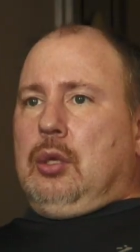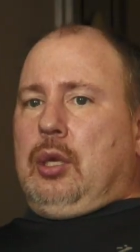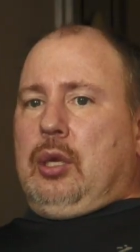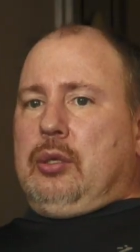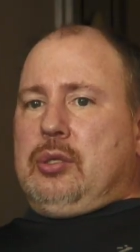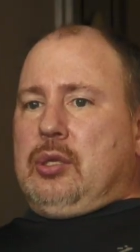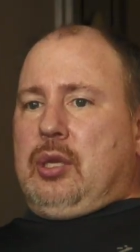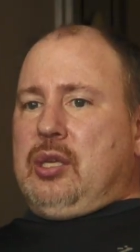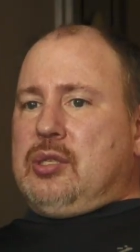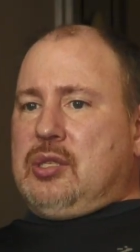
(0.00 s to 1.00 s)
Uh, to
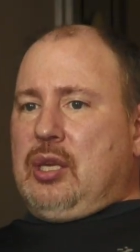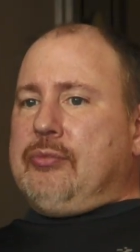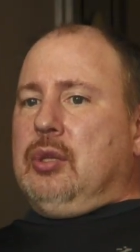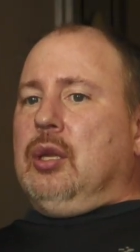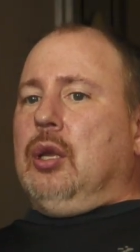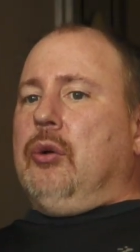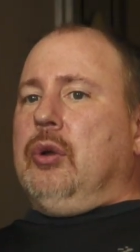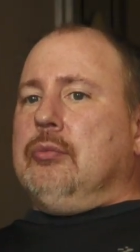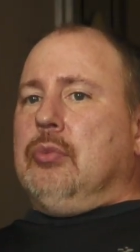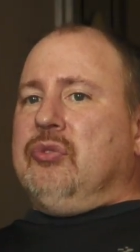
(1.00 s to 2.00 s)
get something
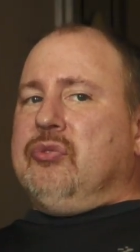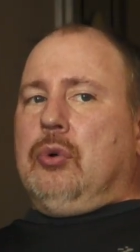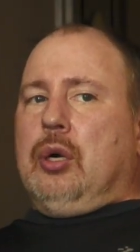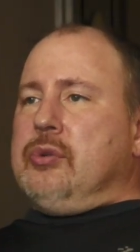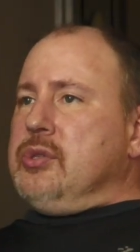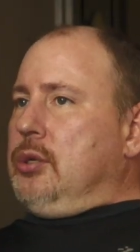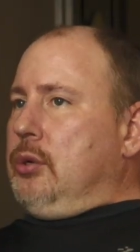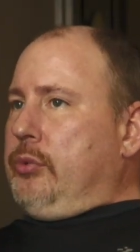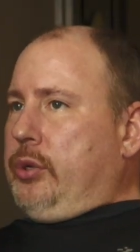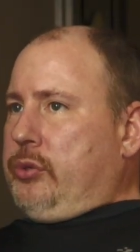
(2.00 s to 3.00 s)
going before I was in
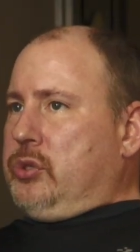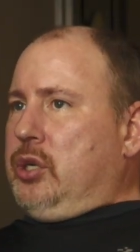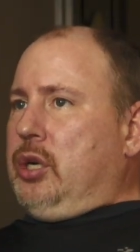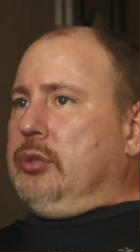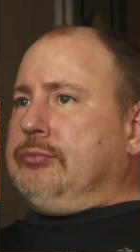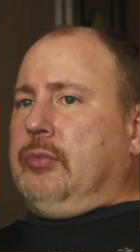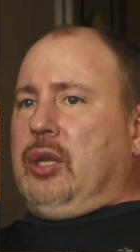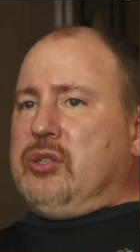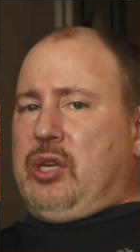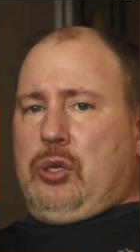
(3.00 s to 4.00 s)
a wheelchair,
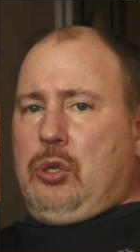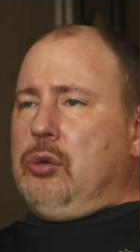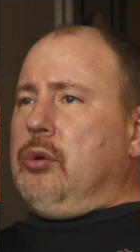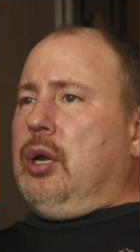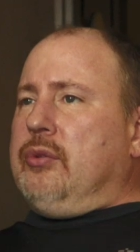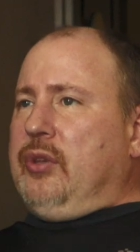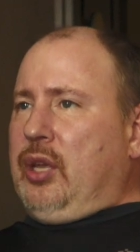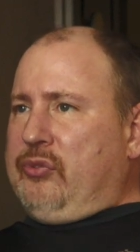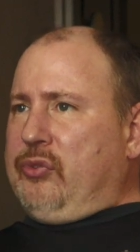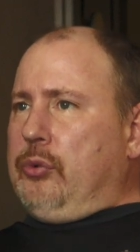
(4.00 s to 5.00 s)
because I knew I was
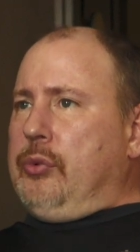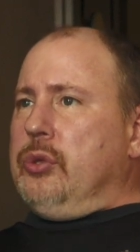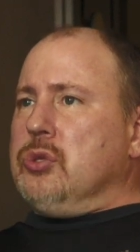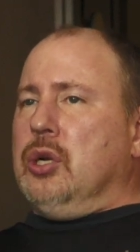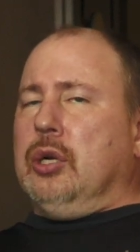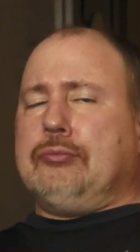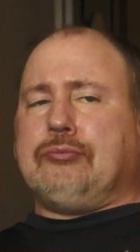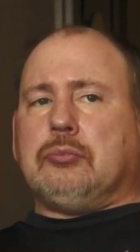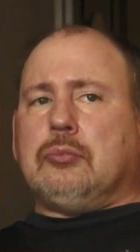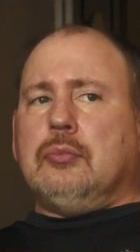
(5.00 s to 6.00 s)
headed for a wheelchair.
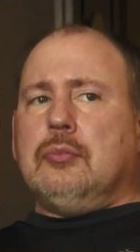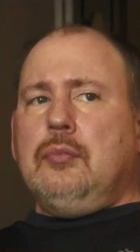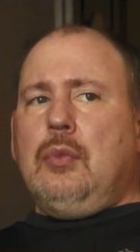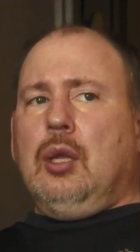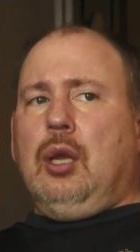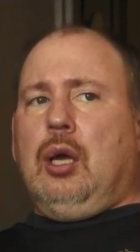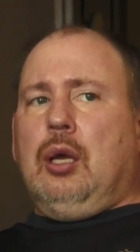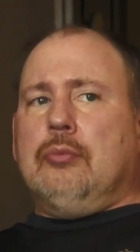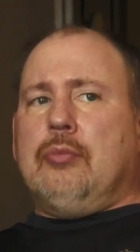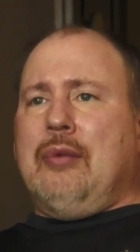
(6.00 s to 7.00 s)

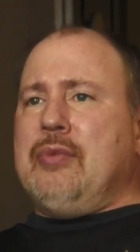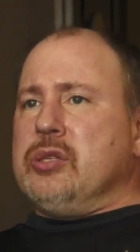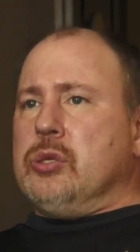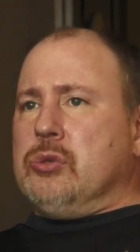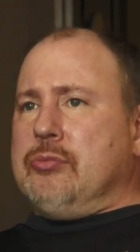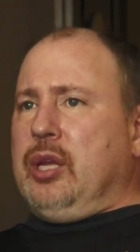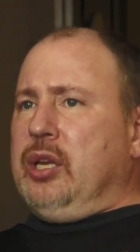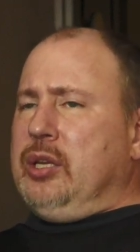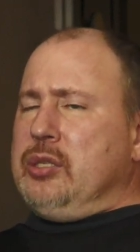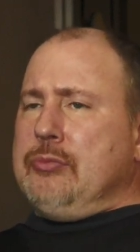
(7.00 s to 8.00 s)
Uh, my muscles were
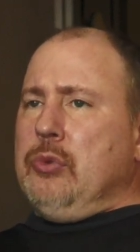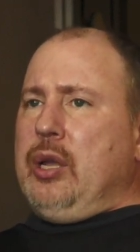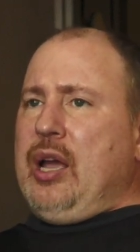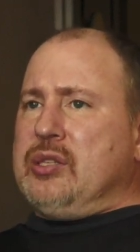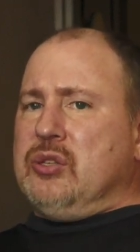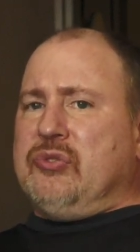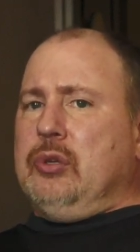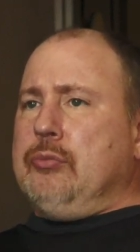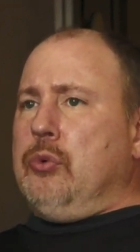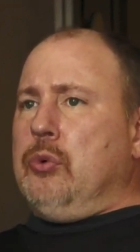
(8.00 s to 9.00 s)
beginning to
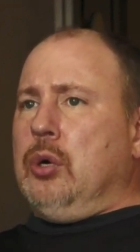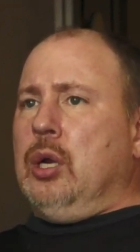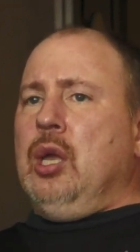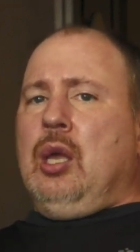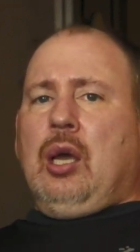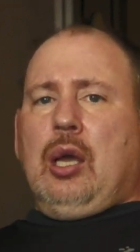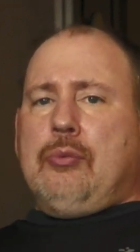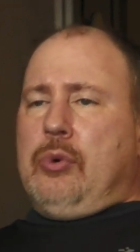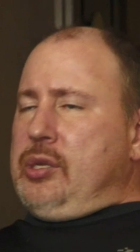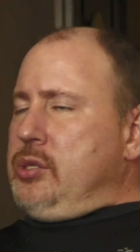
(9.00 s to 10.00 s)
atrophy more. I
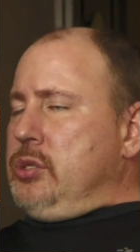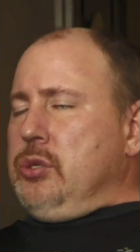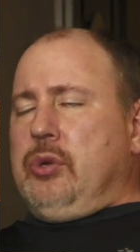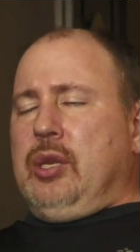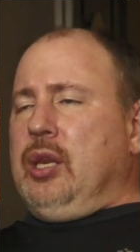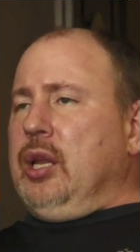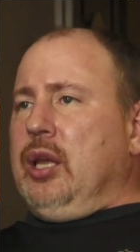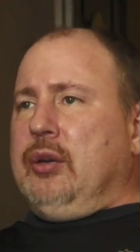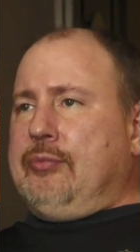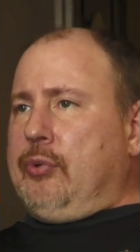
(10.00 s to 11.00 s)
wasn't doing any
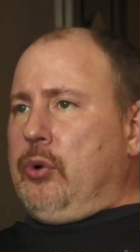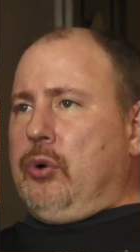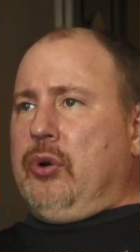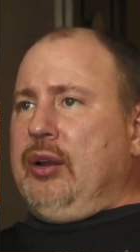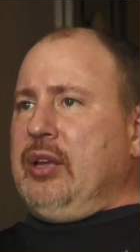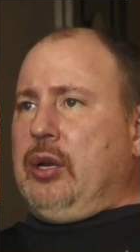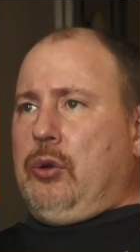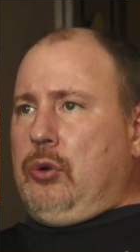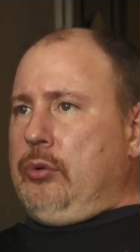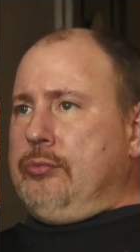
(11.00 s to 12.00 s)
kind of program at
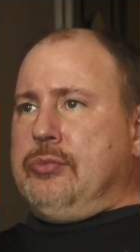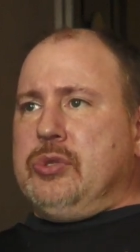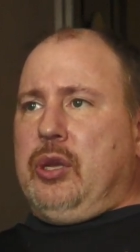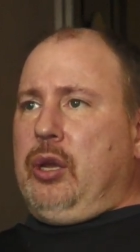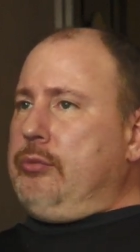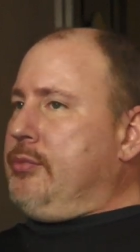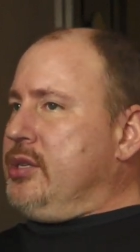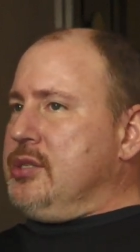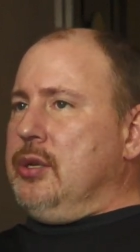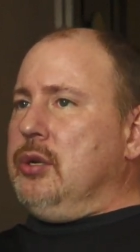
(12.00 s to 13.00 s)
home to help
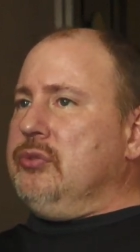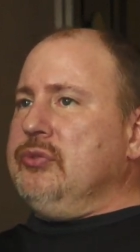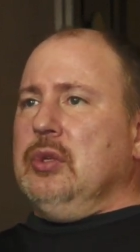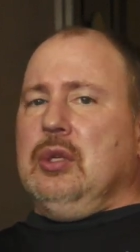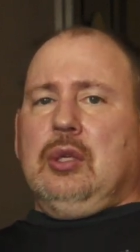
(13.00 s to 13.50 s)
myself.